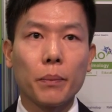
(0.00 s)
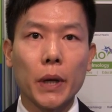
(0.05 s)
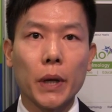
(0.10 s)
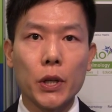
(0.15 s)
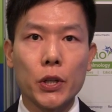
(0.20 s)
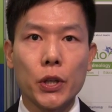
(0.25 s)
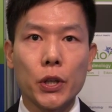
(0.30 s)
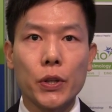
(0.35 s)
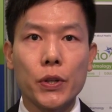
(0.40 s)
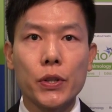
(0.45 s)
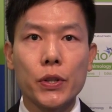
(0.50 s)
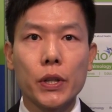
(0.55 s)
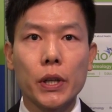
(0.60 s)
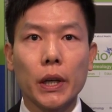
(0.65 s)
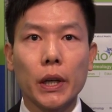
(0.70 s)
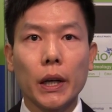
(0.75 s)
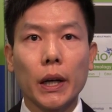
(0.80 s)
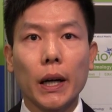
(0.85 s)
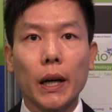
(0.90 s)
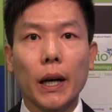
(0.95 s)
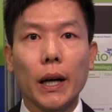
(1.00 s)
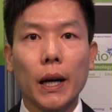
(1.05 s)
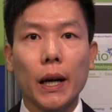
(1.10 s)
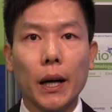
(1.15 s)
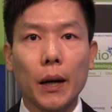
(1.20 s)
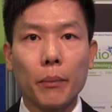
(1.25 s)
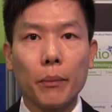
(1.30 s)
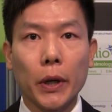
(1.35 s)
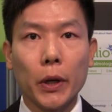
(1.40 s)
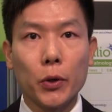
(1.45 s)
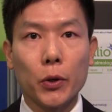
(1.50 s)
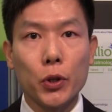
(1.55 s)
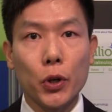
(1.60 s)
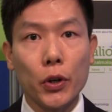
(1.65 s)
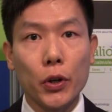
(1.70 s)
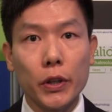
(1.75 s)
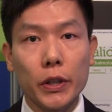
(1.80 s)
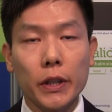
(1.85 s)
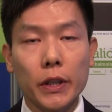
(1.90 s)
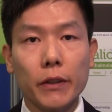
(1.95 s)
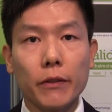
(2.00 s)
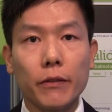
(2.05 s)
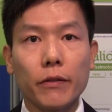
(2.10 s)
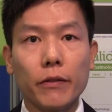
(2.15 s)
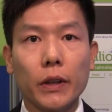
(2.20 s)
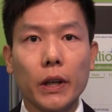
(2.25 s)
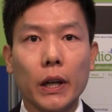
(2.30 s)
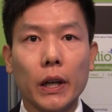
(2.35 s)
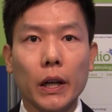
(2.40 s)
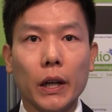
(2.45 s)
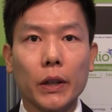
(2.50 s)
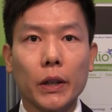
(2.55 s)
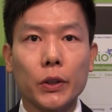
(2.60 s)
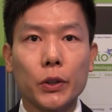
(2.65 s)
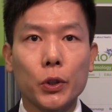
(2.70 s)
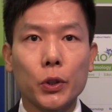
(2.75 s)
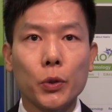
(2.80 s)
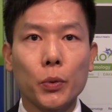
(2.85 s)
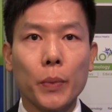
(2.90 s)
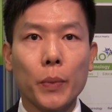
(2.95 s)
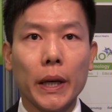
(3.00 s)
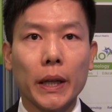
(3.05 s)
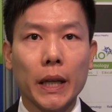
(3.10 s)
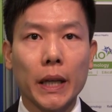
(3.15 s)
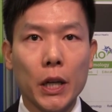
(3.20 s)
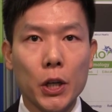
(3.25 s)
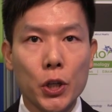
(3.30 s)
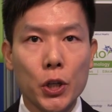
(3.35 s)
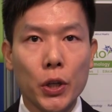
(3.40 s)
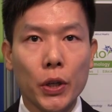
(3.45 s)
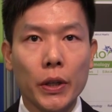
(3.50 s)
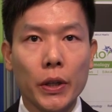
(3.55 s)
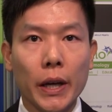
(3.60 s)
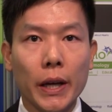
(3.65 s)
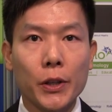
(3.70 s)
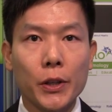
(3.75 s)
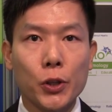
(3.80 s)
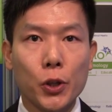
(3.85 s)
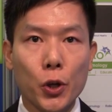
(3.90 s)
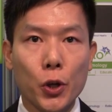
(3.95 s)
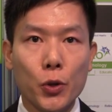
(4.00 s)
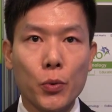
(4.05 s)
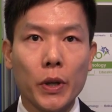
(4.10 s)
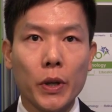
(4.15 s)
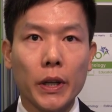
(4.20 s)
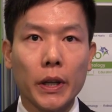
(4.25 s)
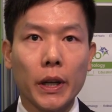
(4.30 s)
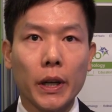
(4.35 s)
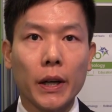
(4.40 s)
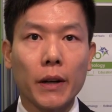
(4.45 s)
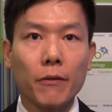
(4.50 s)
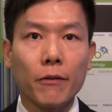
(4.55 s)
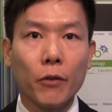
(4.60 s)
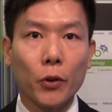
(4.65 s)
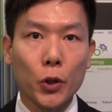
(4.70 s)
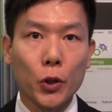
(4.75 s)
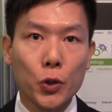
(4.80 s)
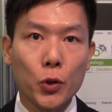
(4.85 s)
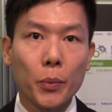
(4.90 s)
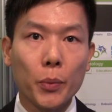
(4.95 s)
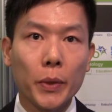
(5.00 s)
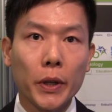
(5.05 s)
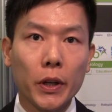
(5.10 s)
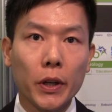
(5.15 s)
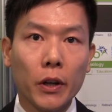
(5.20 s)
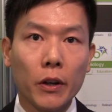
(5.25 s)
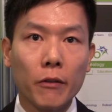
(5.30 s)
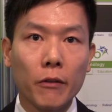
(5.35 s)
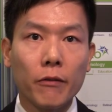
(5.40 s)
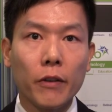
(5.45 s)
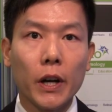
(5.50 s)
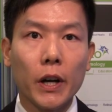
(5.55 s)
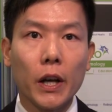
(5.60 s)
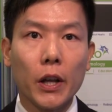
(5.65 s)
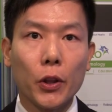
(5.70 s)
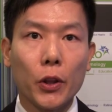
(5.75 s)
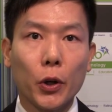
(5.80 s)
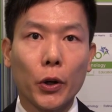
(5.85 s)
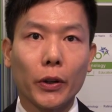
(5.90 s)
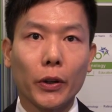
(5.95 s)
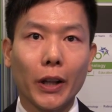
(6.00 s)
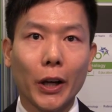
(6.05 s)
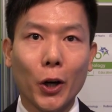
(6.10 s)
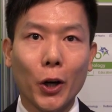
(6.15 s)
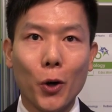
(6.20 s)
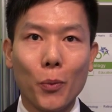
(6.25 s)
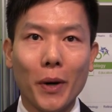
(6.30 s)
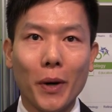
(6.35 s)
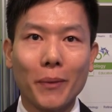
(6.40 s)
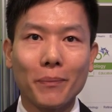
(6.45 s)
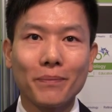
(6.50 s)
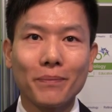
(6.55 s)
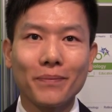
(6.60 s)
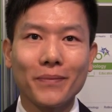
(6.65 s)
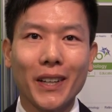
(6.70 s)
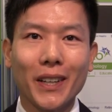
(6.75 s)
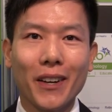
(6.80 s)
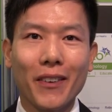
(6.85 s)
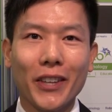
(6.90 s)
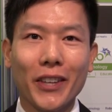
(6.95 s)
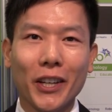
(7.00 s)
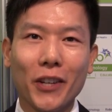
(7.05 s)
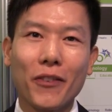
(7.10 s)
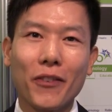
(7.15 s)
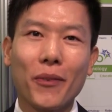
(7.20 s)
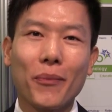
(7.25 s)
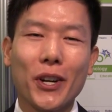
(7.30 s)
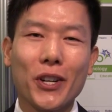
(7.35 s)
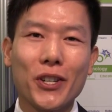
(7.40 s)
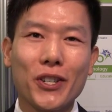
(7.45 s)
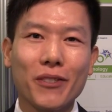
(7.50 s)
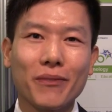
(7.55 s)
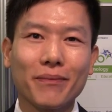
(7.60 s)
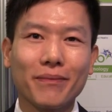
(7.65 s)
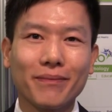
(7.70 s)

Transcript: patients um, an alternative uh, to medication and surgery uh, for the treatment of their glaucoma. Uh, thank you very much.